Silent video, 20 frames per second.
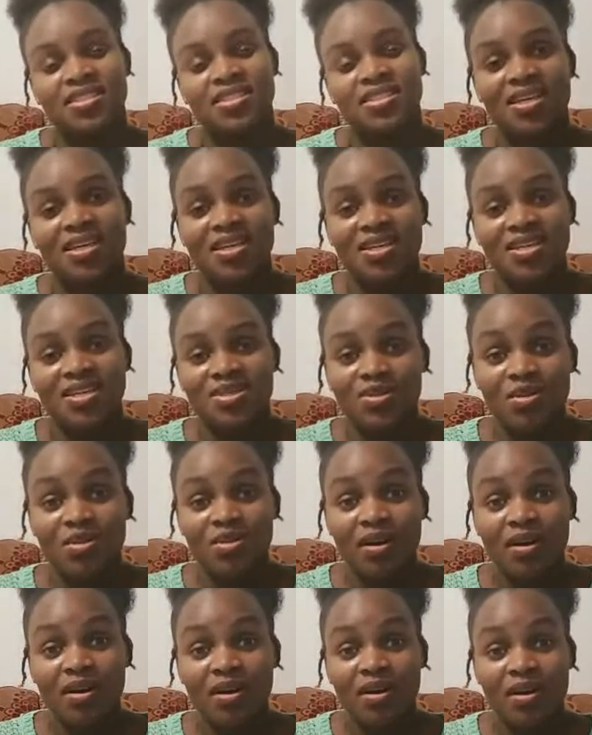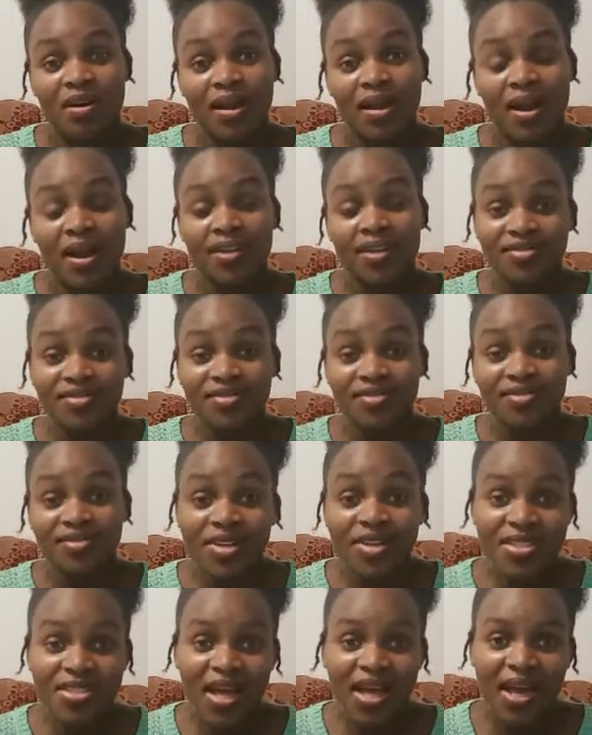So at first I
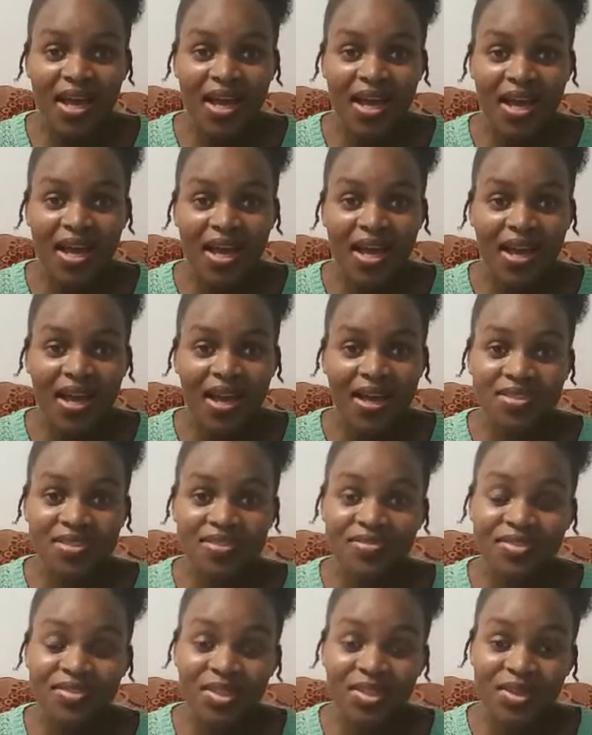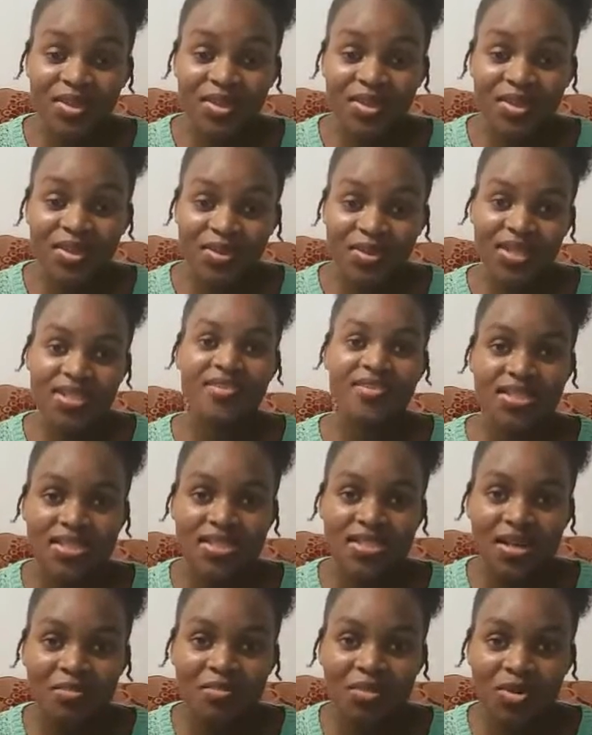had the video that I released
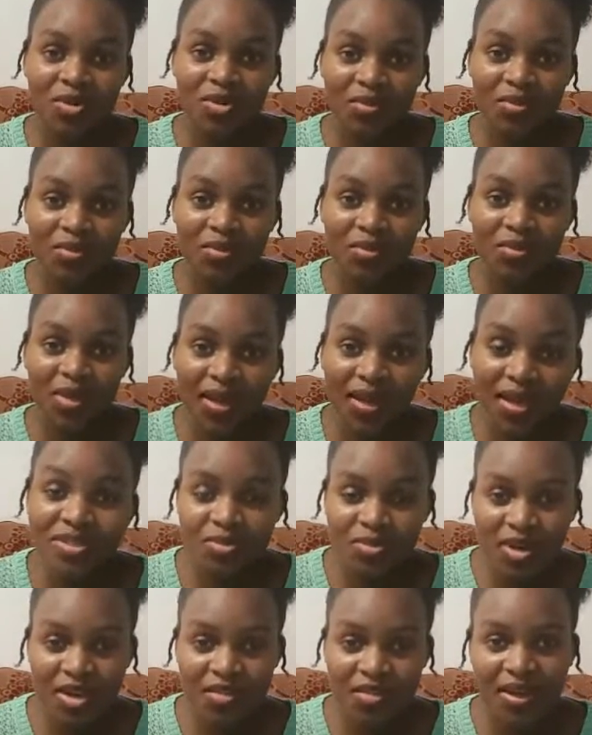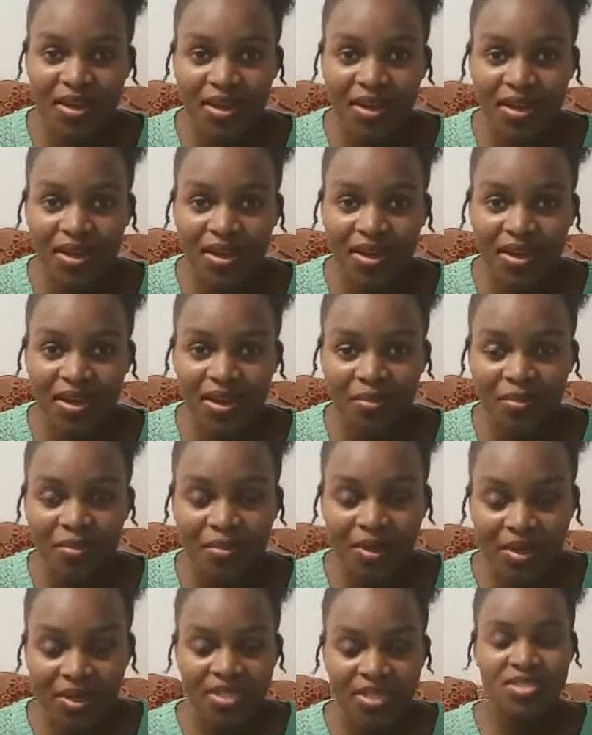about a summary of my
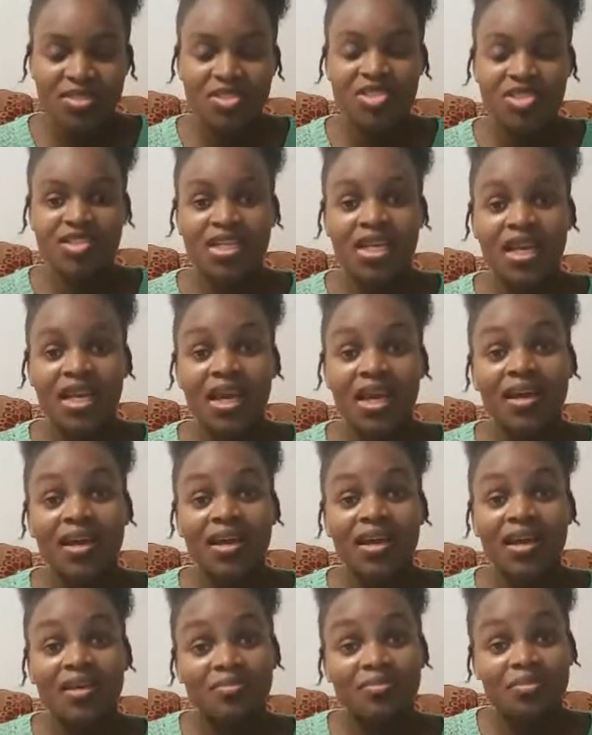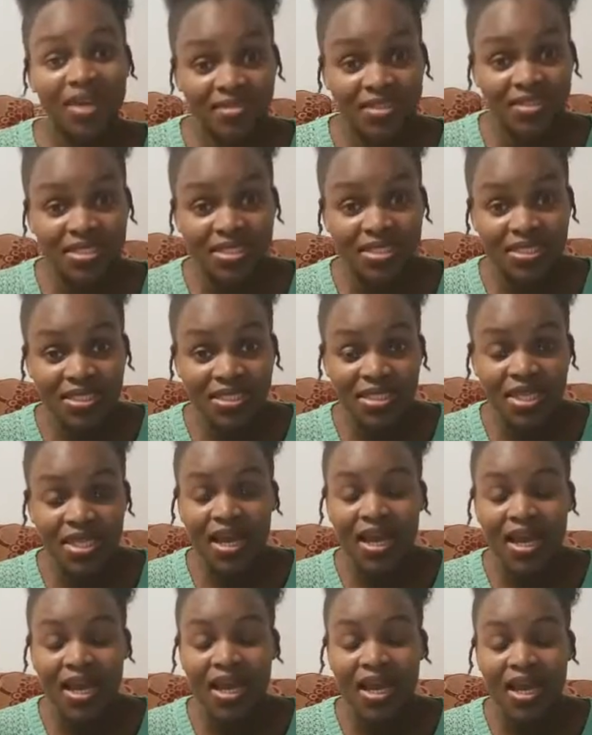pregnancy journey. I had privated it.
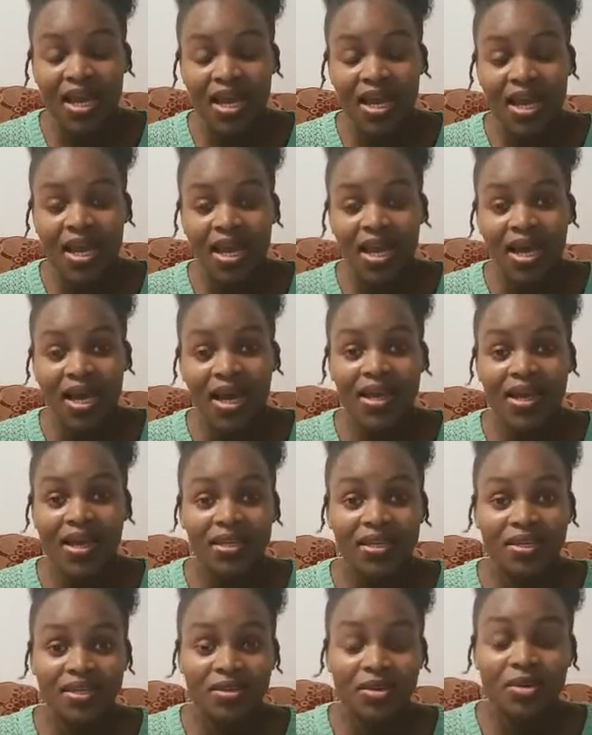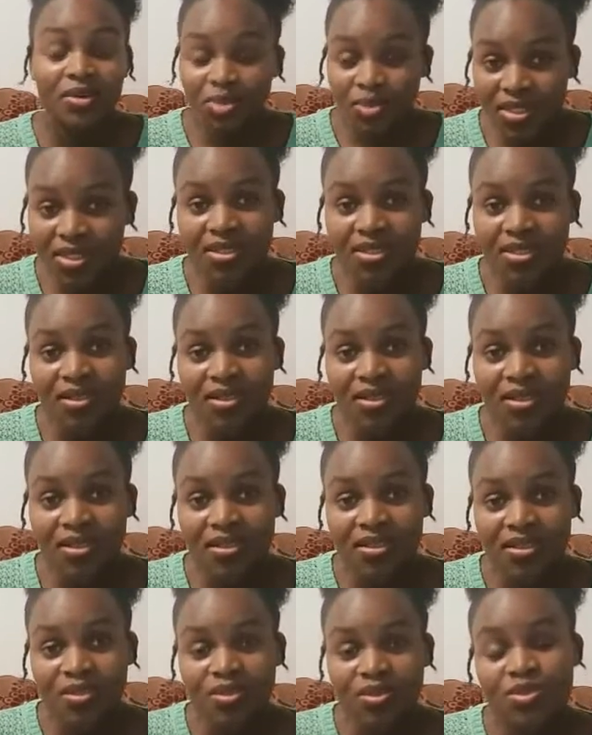I uploaded it on
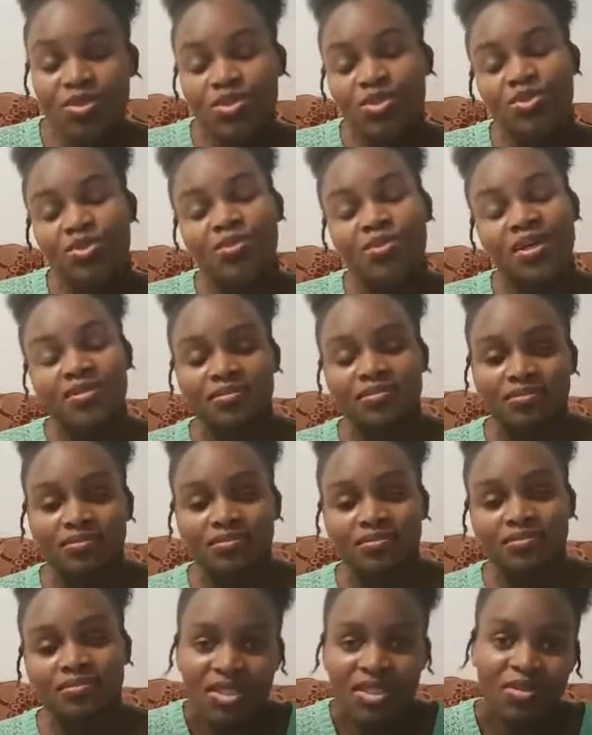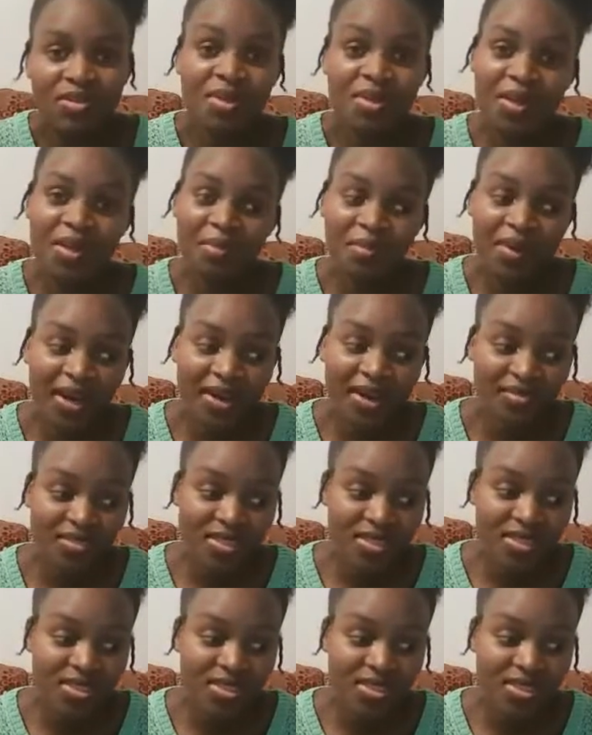YouTube and make it private.